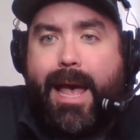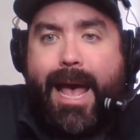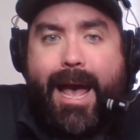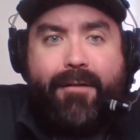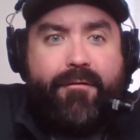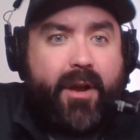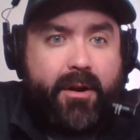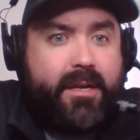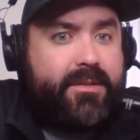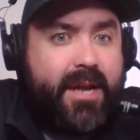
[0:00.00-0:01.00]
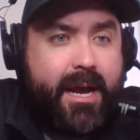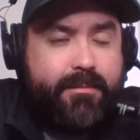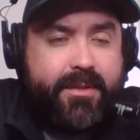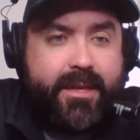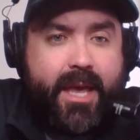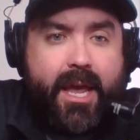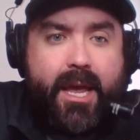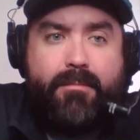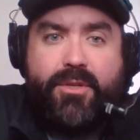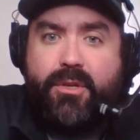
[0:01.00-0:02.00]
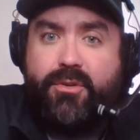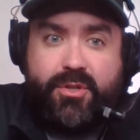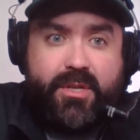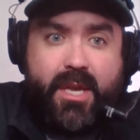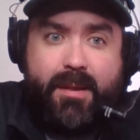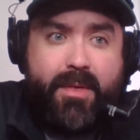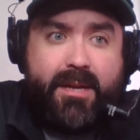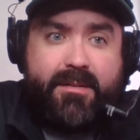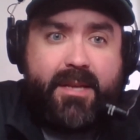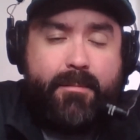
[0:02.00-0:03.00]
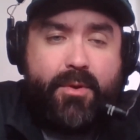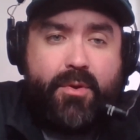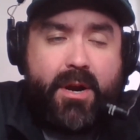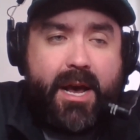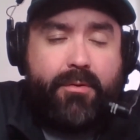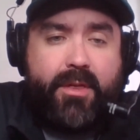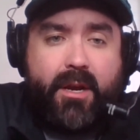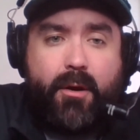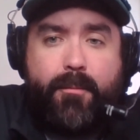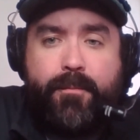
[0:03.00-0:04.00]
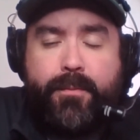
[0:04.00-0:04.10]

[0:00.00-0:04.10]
at various times in the game, do you just keep that same unit out there